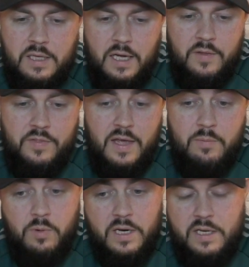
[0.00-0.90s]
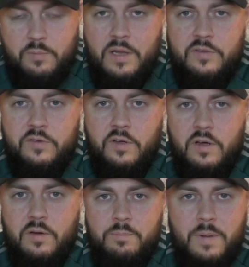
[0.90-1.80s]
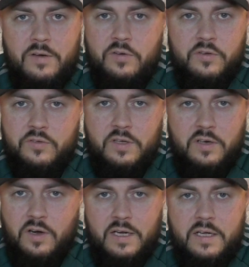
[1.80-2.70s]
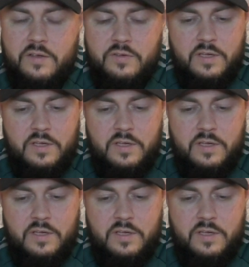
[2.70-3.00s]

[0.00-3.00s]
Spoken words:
And then when he went to Manchester United,